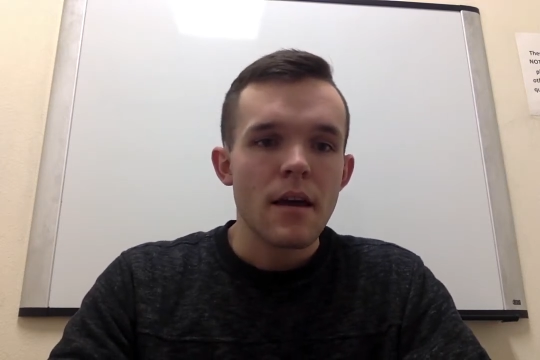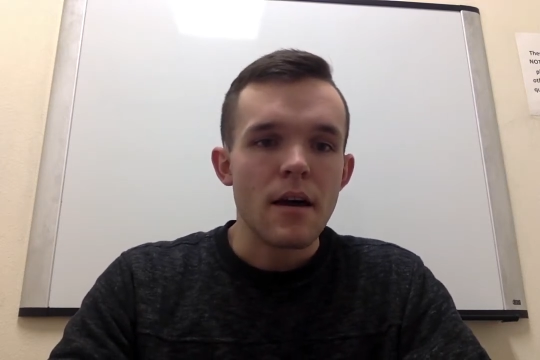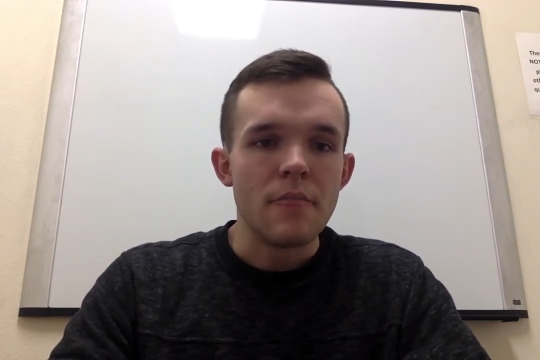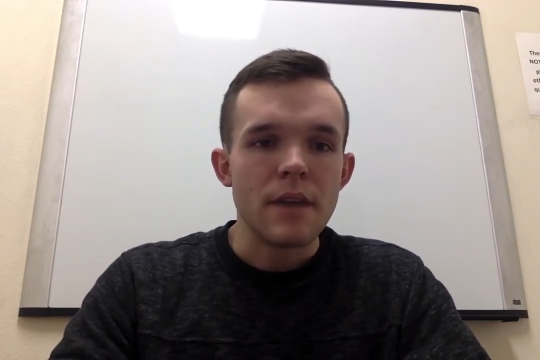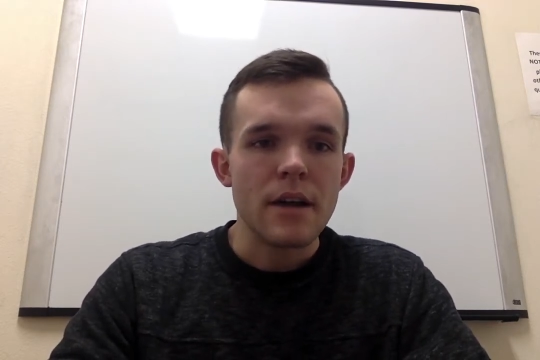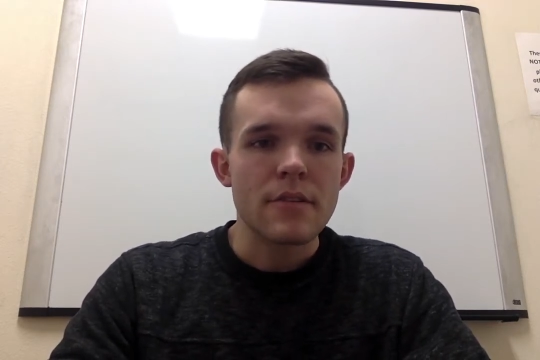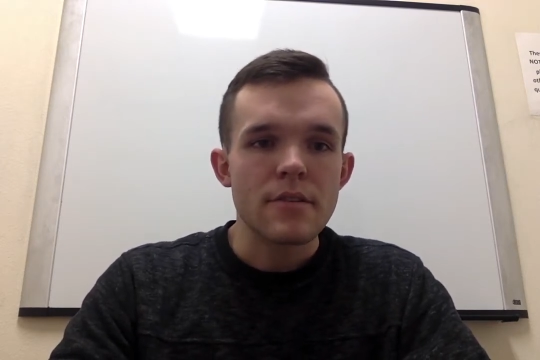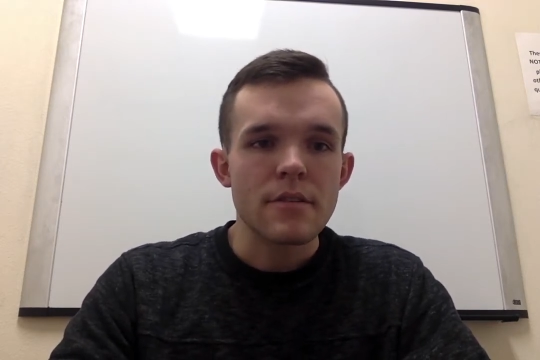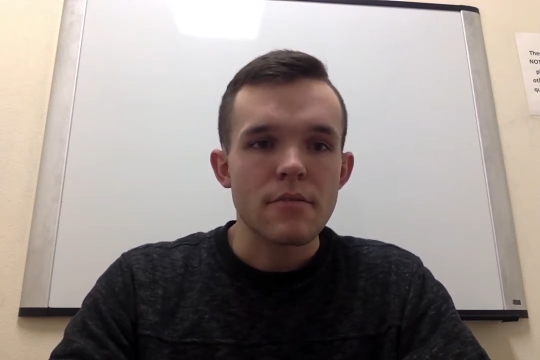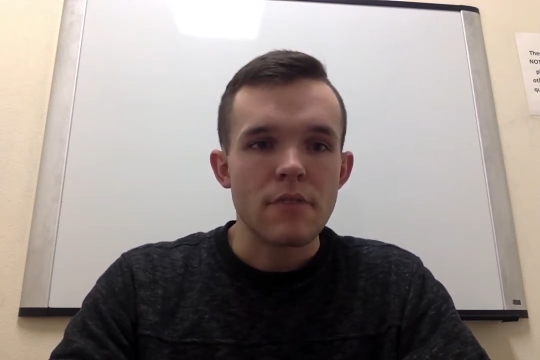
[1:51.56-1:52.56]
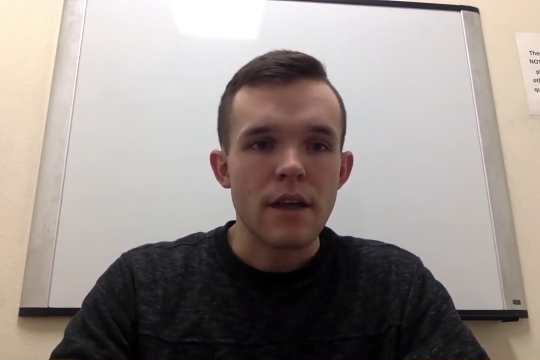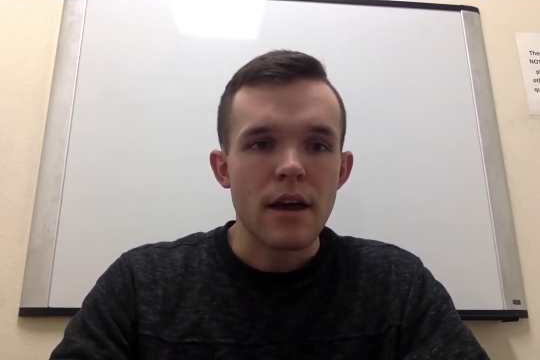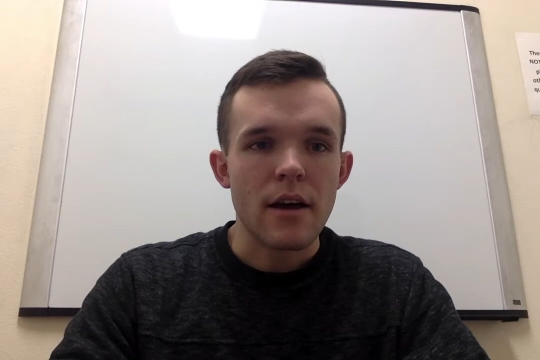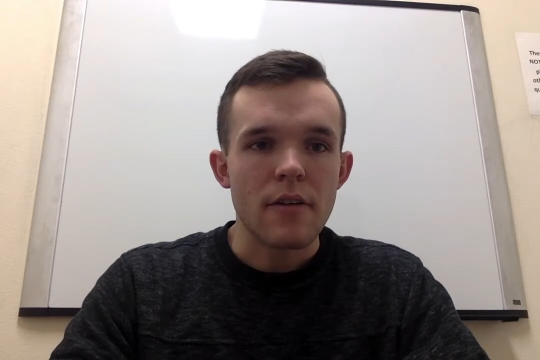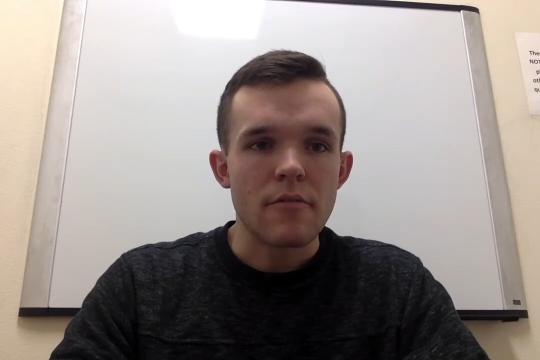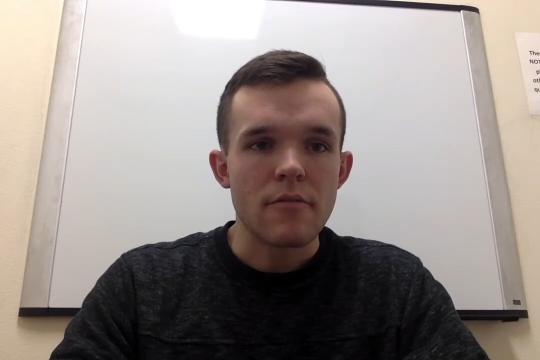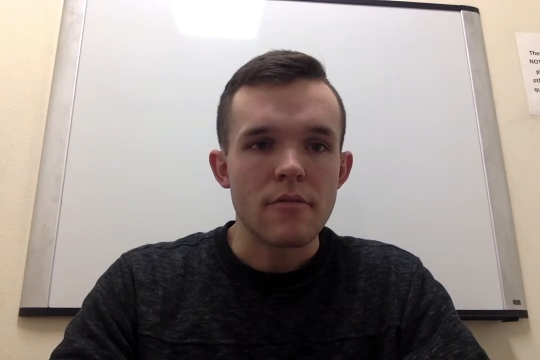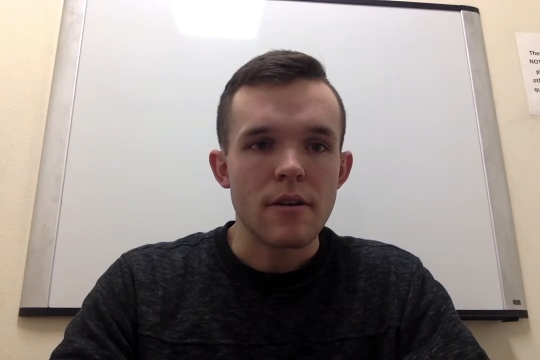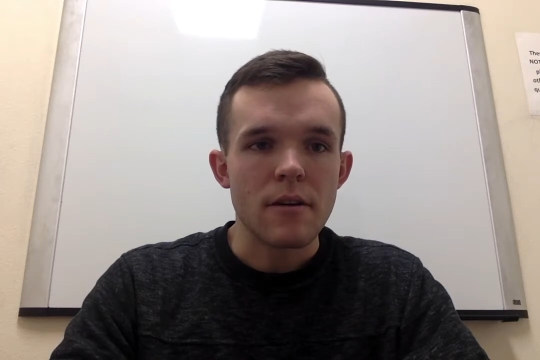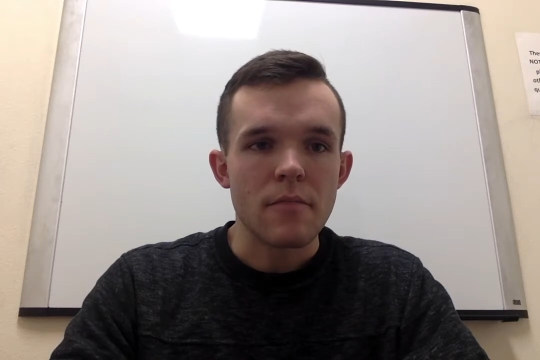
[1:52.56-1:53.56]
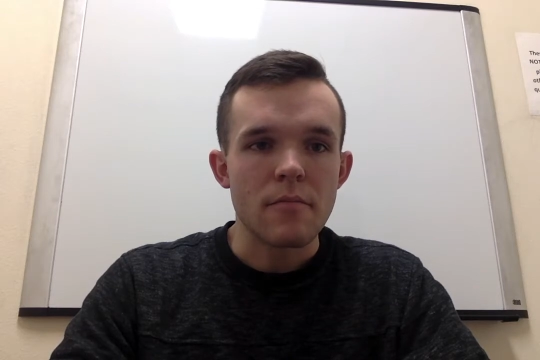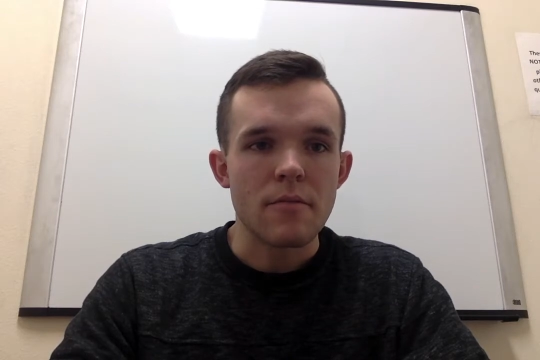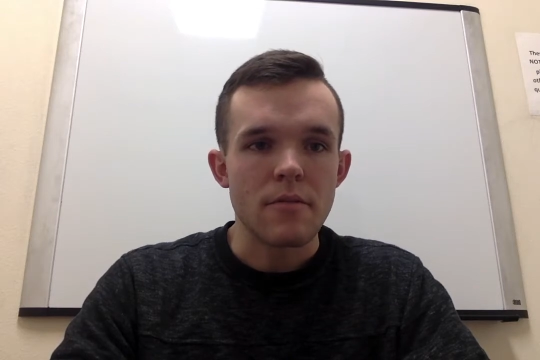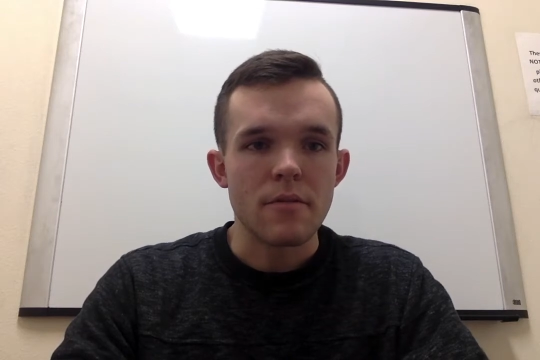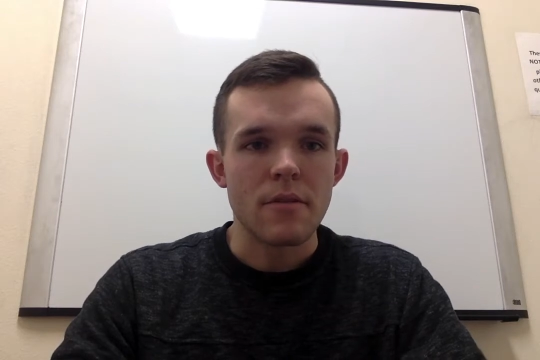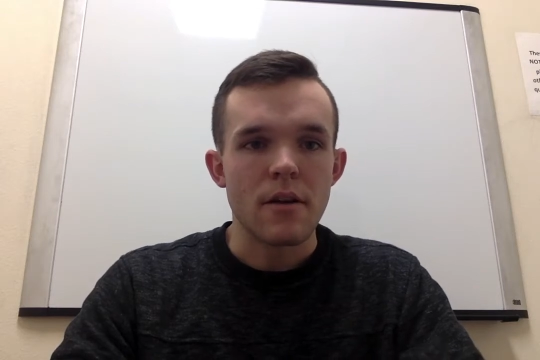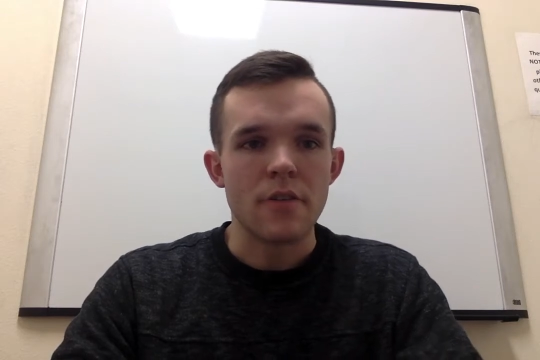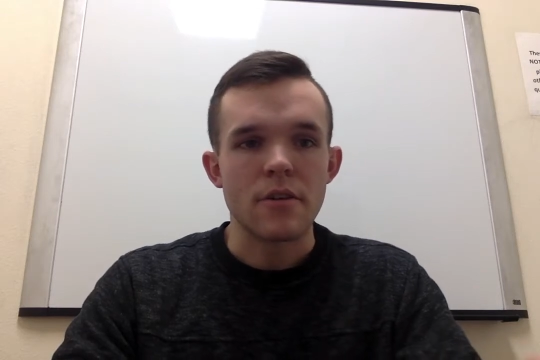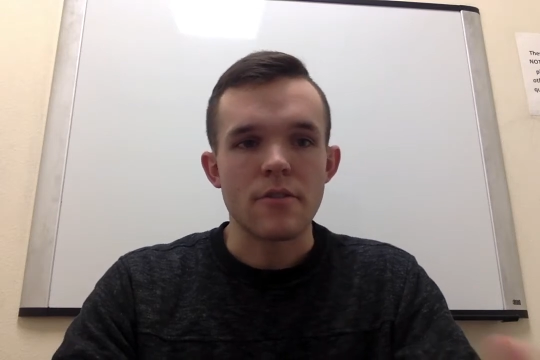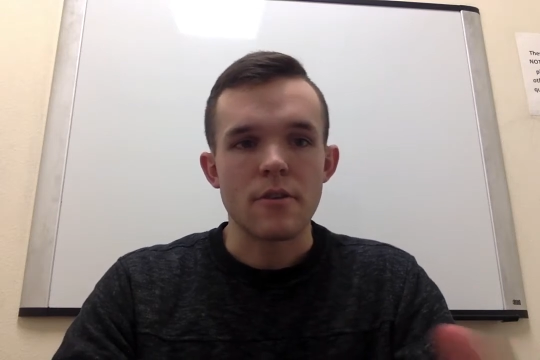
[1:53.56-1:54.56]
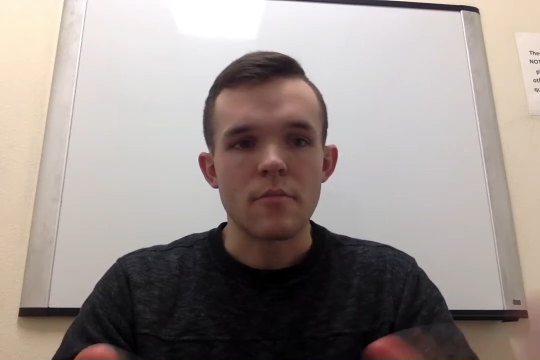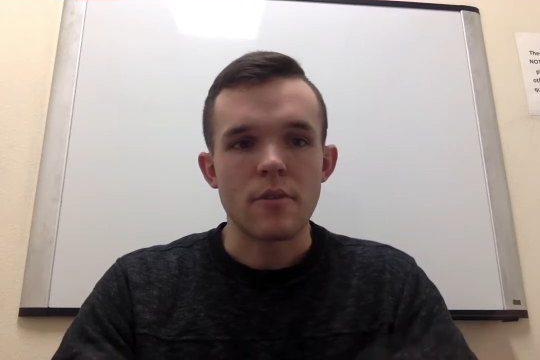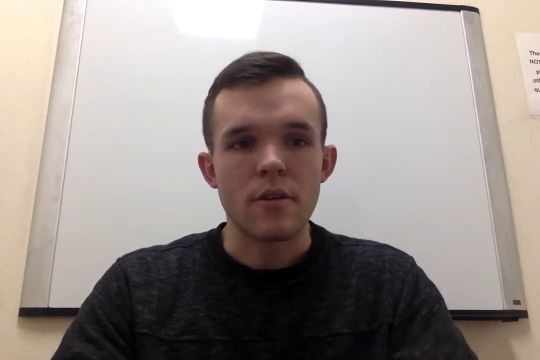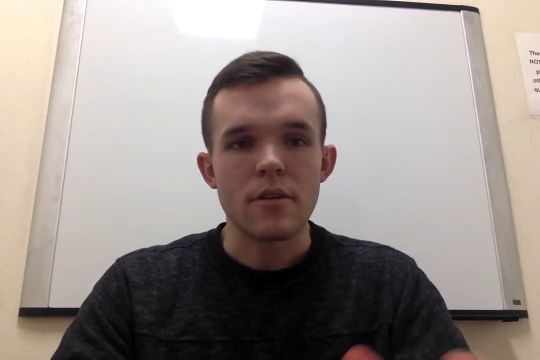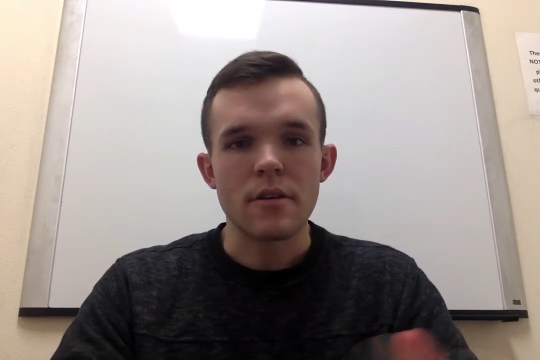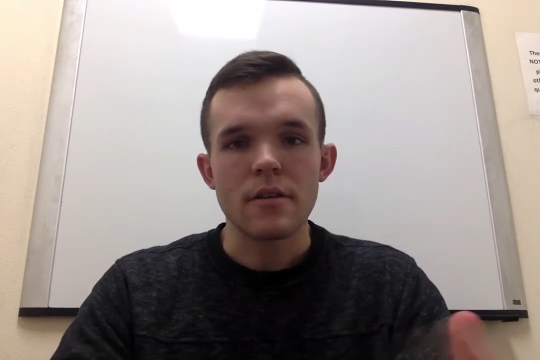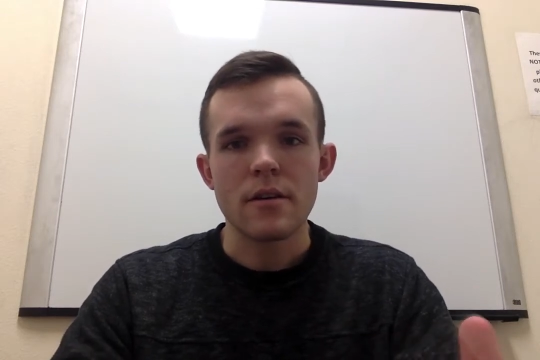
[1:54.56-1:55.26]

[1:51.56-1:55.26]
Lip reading: Next, we have another umbrella